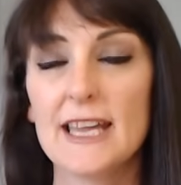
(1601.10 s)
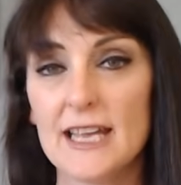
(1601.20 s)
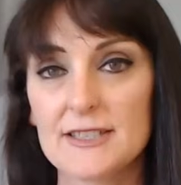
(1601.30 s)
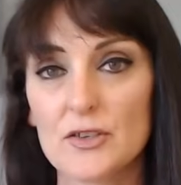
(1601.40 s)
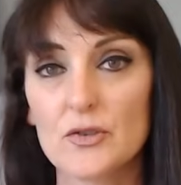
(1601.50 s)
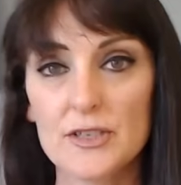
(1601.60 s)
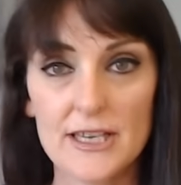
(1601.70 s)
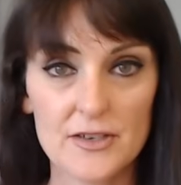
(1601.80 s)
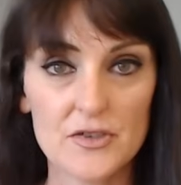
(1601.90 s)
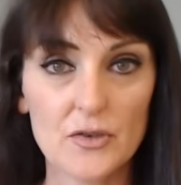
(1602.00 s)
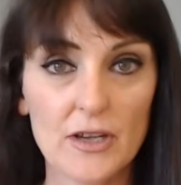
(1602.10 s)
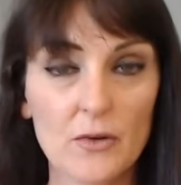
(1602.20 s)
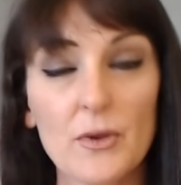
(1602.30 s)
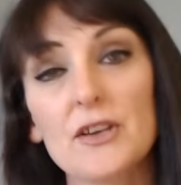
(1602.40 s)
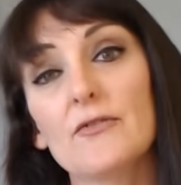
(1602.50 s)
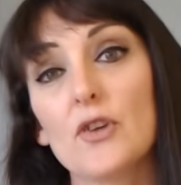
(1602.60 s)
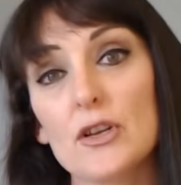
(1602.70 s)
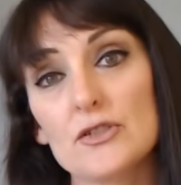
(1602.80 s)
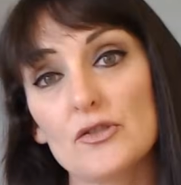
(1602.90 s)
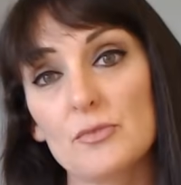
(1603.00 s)
it's a good year to do it when you've
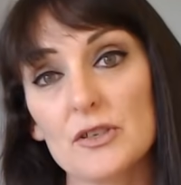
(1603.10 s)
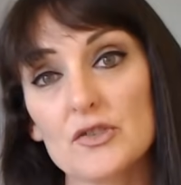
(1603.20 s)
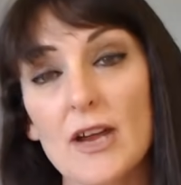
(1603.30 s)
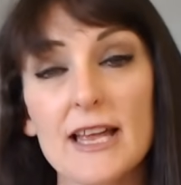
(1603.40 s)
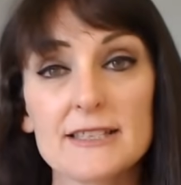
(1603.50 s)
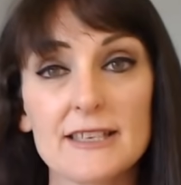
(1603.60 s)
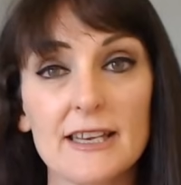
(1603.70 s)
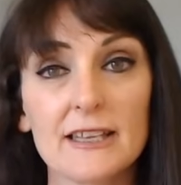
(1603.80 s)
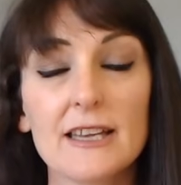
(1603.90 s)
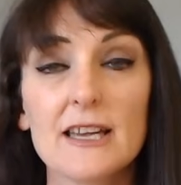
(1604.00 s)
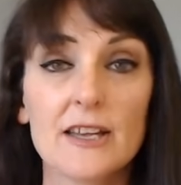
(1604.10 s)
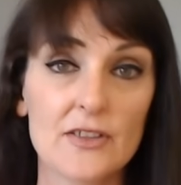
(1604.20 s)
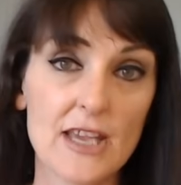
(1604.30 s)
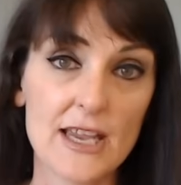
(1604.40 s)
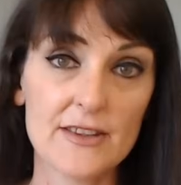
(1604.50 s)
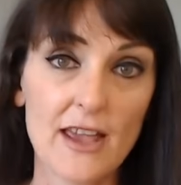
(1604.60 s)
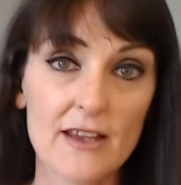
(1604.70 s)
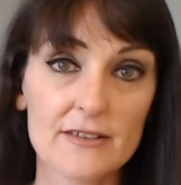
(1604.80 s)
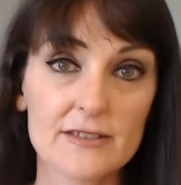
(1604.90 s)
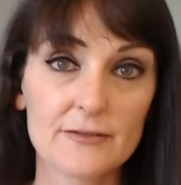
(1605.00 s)
got Jupiter transiting the eighth
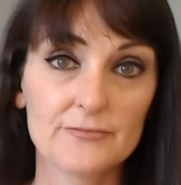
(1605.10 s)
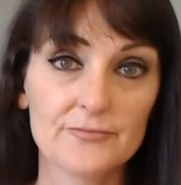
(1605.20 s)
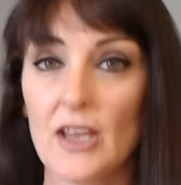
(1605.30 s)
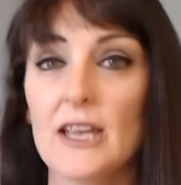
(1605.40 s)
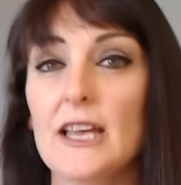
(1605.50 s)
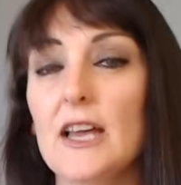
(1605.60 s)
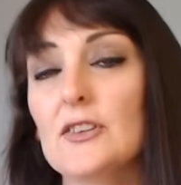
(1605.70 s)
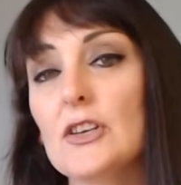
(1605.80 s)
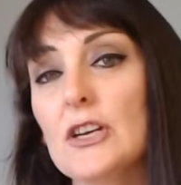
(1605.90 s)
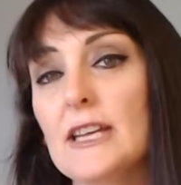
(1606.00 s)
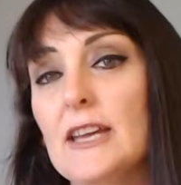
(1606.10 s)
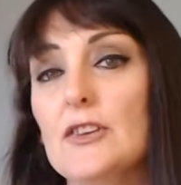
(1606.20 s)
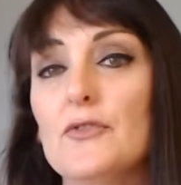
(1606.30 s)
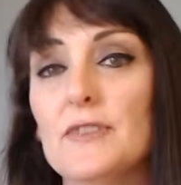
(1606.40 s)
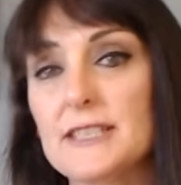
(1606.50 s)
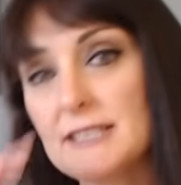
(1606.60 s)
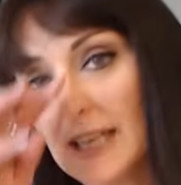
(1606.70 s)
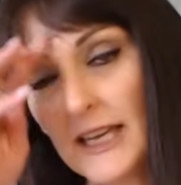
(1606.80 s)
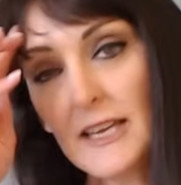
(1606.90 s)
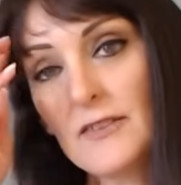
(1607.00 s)
house. Not only can you
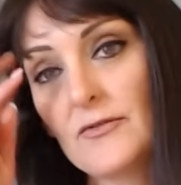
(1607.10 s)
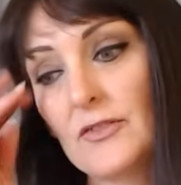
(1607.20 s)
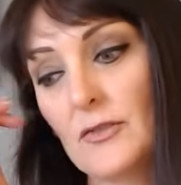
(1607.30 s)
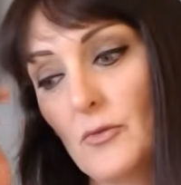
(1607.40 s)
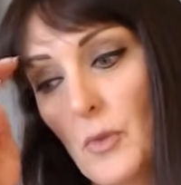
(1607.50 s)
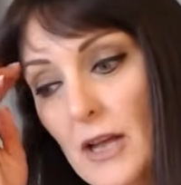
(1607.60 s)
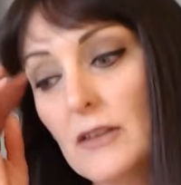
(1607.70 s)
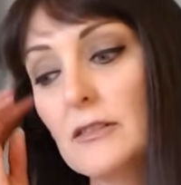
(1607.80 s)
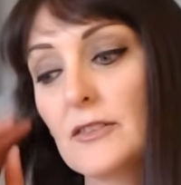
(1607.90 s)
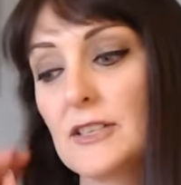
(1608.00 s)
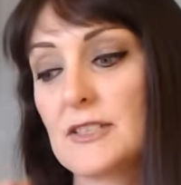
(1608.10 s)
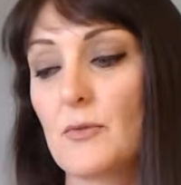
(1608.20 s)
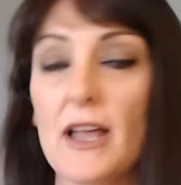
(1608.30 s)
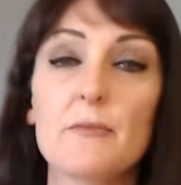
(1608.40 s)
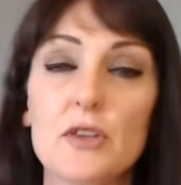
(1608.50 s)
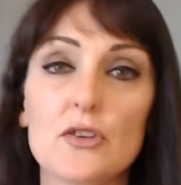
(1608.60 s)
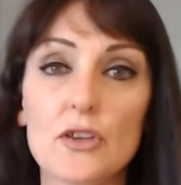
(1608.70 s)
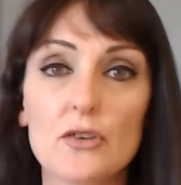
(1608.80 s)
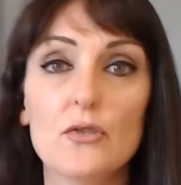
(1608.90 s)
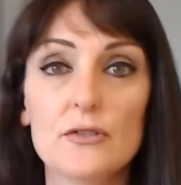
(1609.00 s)
receive well this way, but you
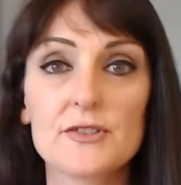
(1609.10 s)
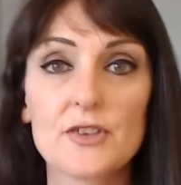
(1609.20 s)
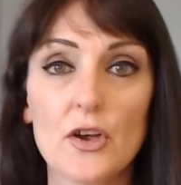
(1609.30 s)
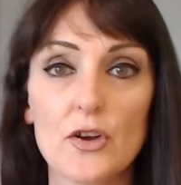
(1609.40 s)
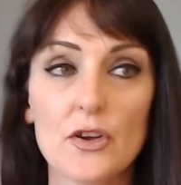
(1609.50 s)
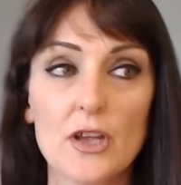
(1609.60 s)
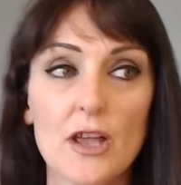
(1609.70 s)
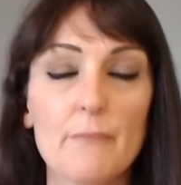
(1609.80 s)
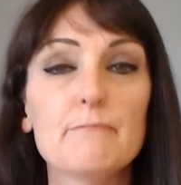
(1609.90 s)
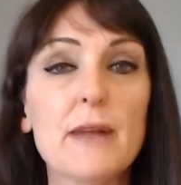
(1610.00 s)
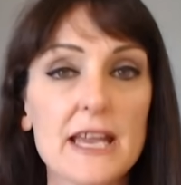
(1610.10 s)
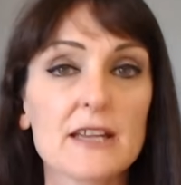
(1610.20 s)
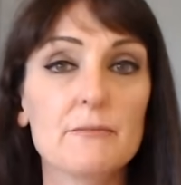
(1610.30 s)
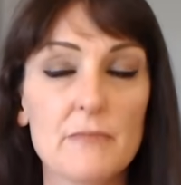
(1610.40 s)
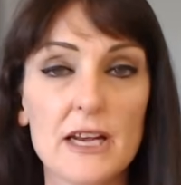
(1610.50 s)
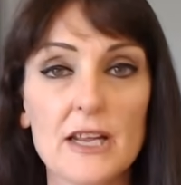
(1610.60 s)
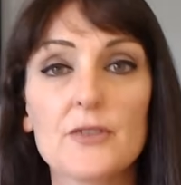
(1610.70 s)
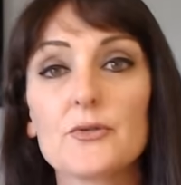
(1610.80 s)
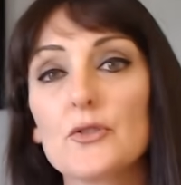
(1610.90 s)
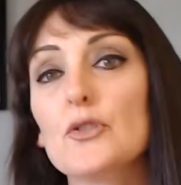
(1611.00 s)
can also make money
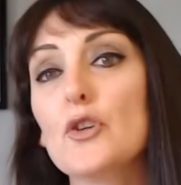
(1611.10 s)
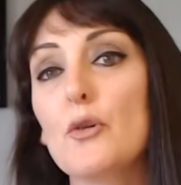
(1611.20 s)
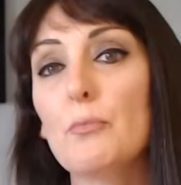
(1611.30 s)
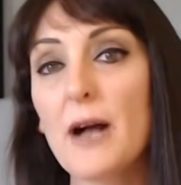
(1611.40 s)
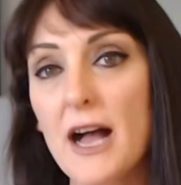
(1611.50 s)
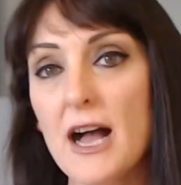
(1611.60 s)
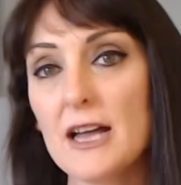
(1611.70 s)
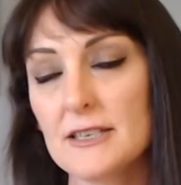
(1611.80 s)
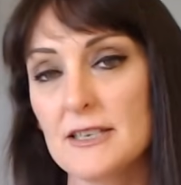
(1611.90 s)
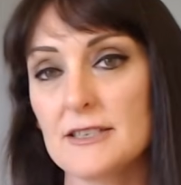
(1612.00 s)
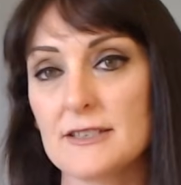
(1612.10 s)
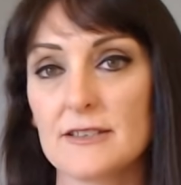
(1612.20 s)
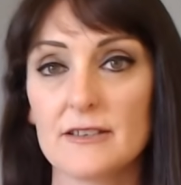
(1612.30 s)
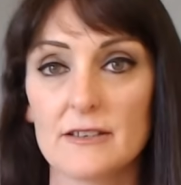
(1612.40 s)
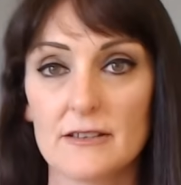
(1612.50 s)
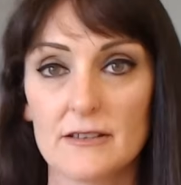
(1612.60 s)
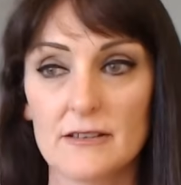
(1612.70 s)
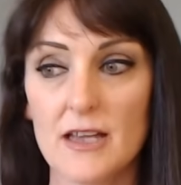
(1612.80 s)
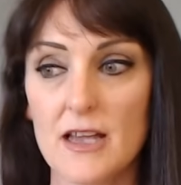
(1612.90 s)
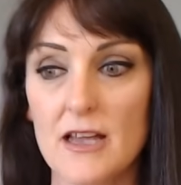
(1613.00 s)
through your partner's
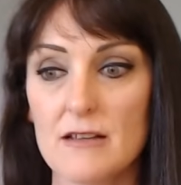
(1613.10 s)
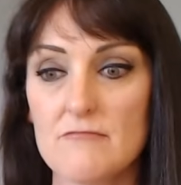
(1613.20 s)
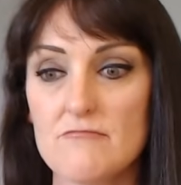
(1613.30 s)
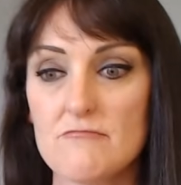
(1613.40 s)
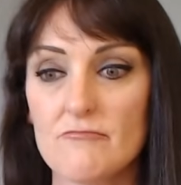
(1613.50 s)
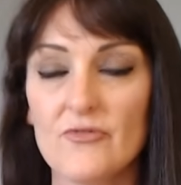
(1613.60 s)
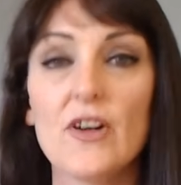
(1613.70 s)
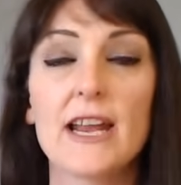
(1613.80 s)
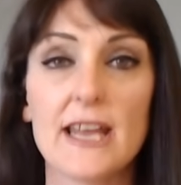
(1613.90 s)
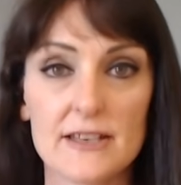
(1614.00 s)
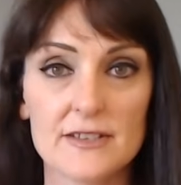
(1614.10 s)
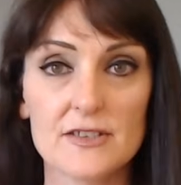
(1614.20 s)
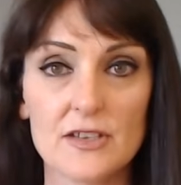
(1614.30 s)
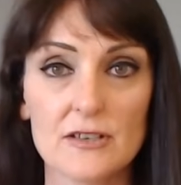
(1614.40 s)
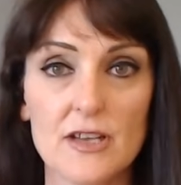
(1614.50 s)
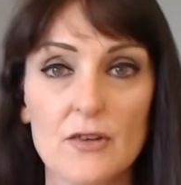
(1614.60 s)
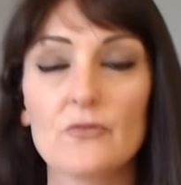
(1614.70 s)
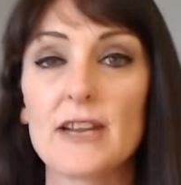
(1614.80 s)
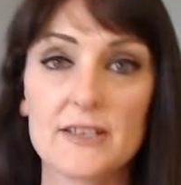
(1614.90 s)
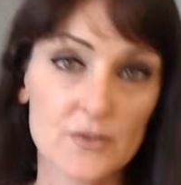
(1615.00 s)
um, finances and
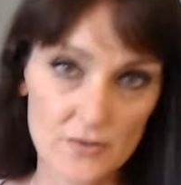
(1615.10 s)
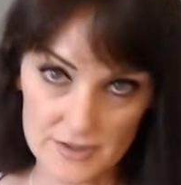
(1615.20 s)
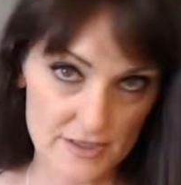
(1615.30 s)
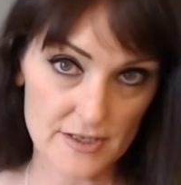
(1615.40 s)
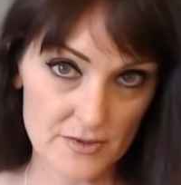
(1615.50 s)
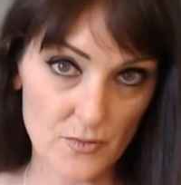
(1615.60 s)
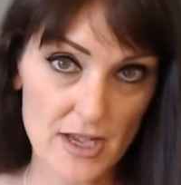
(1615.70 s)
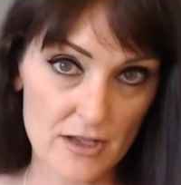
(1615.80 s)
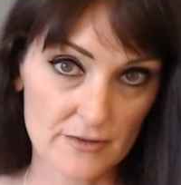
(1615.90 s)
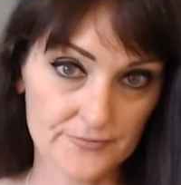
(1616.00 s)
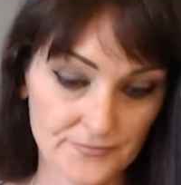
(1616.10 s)
resources as well.